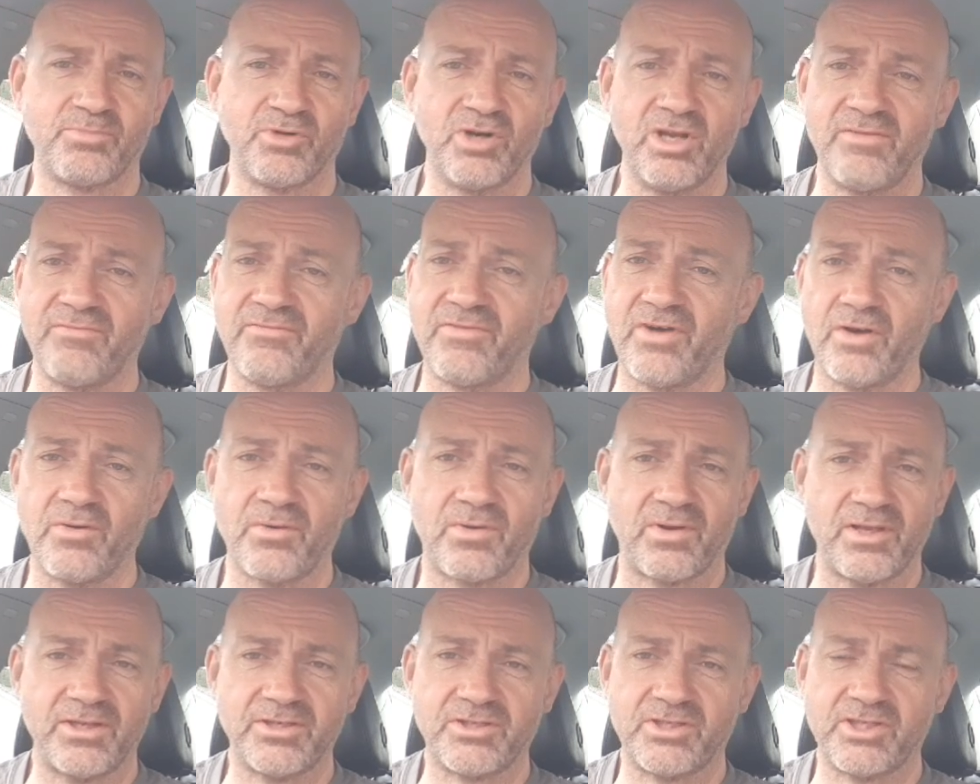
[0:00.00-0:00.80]
Brilliant
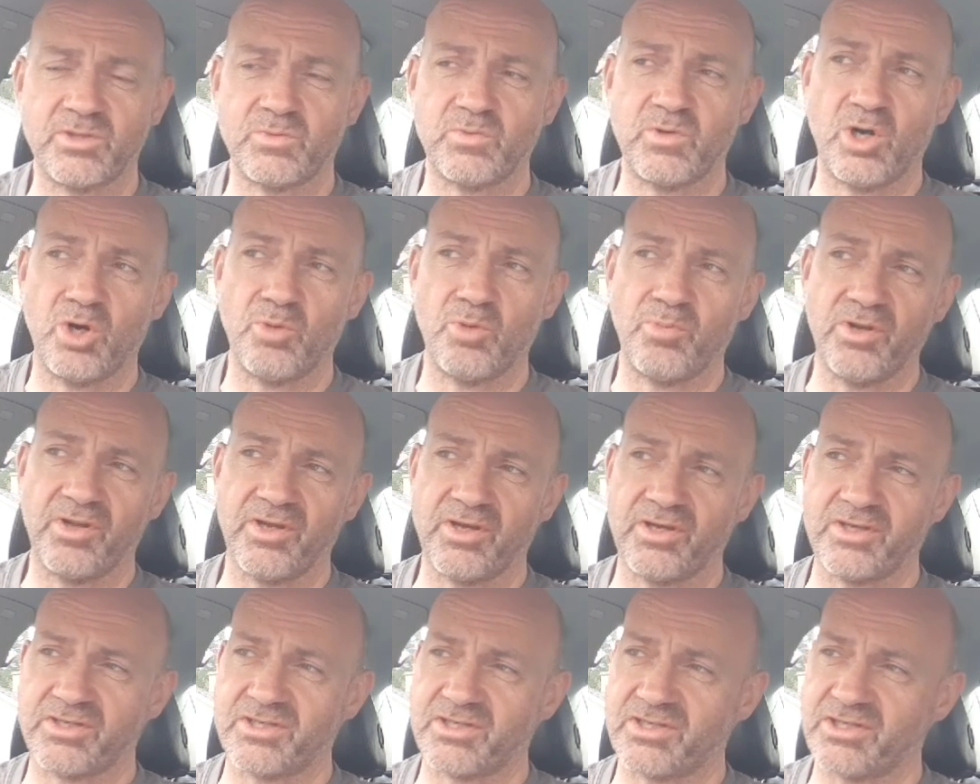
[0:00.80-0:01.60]
vocalist as well,
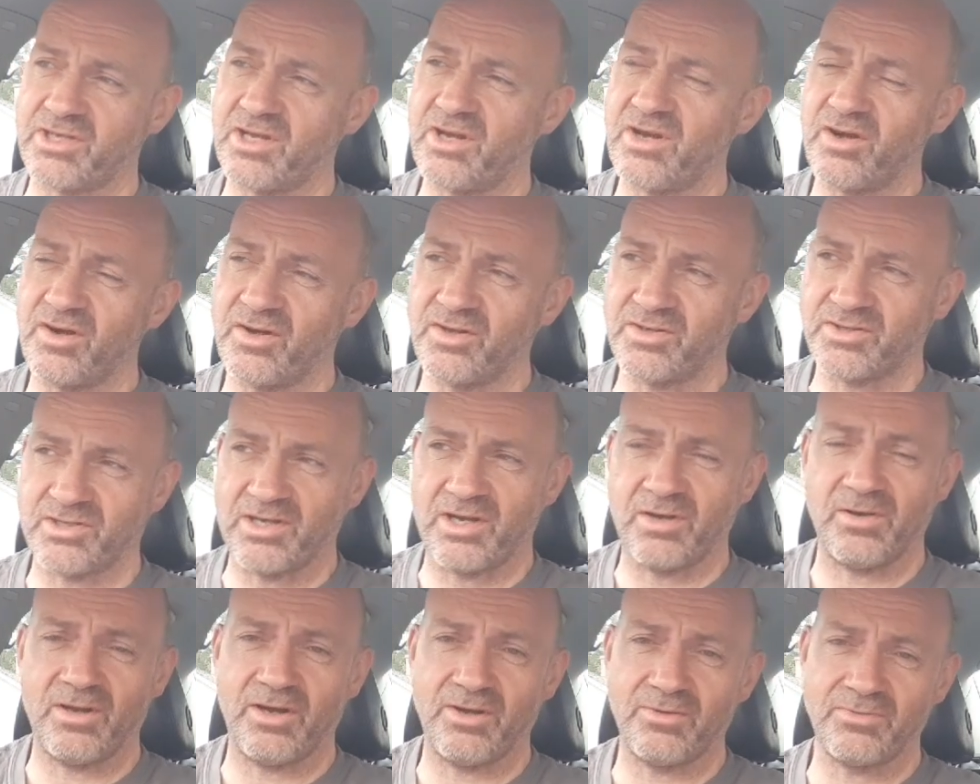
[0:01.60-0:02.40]
but the guitar
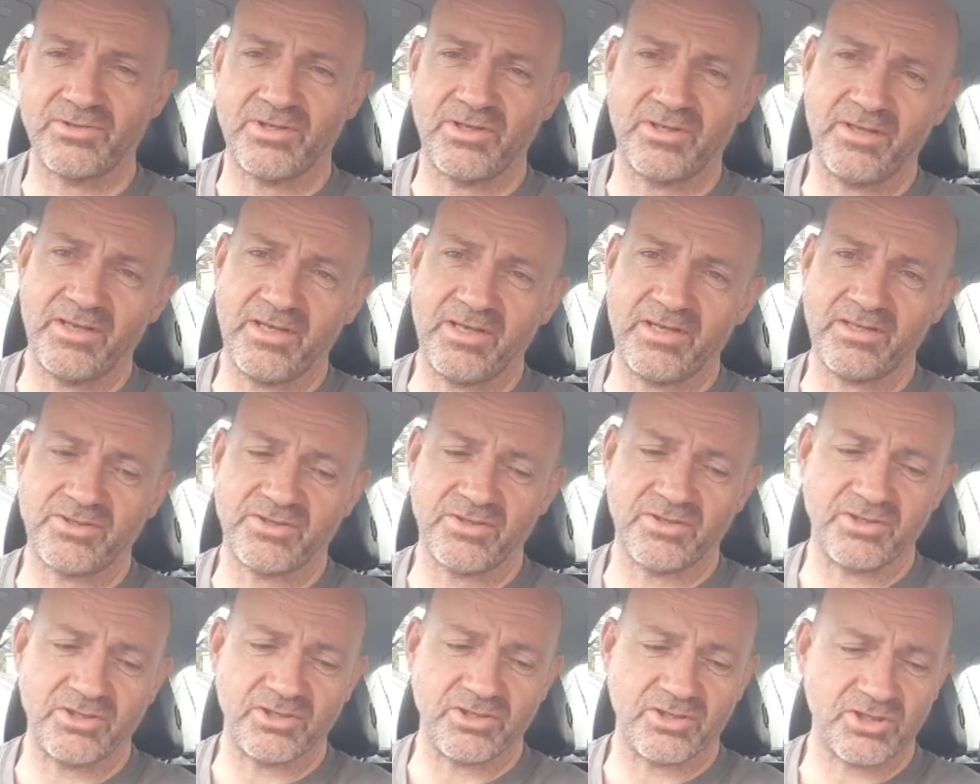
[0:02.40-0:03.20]
solos in
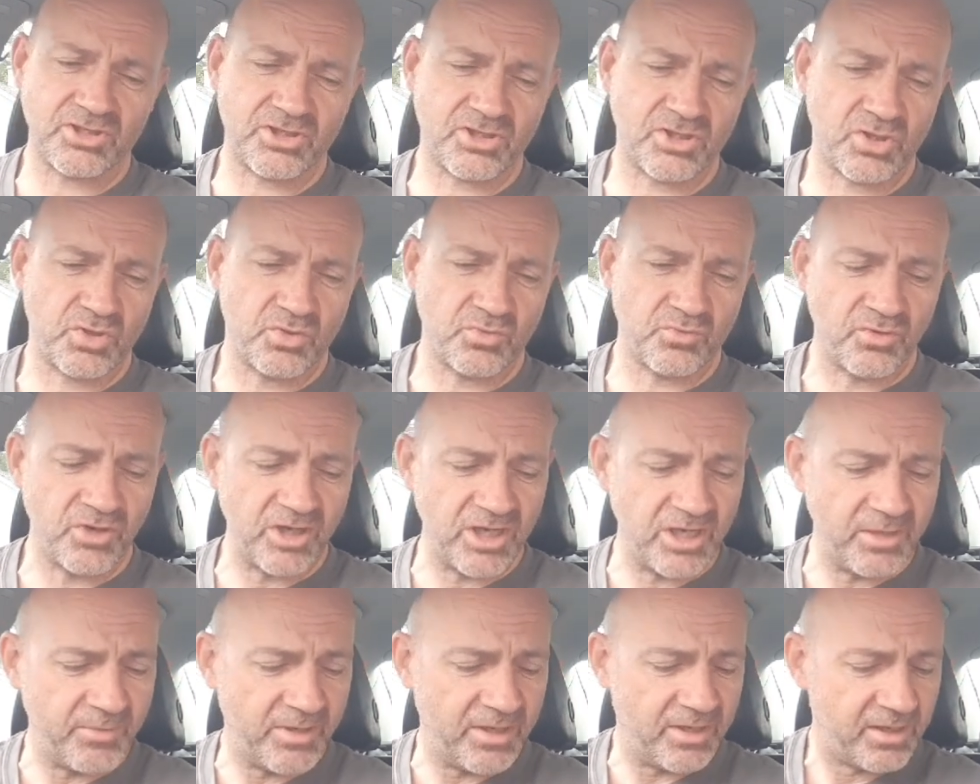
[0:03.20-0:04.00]
this are just
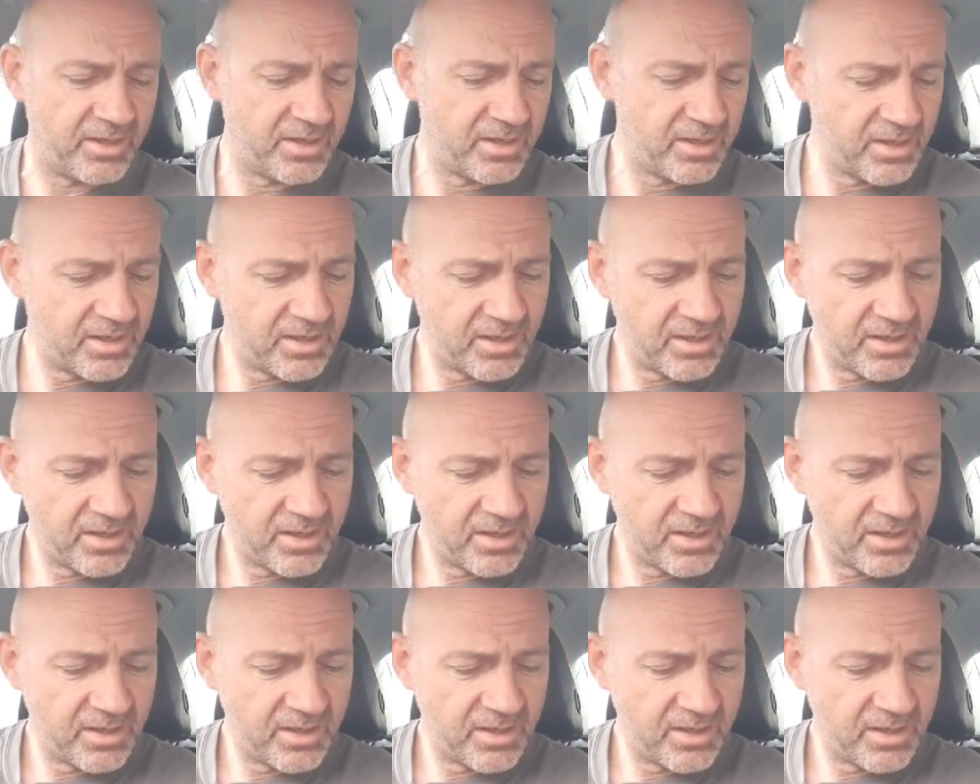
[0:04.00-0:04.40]
screaming.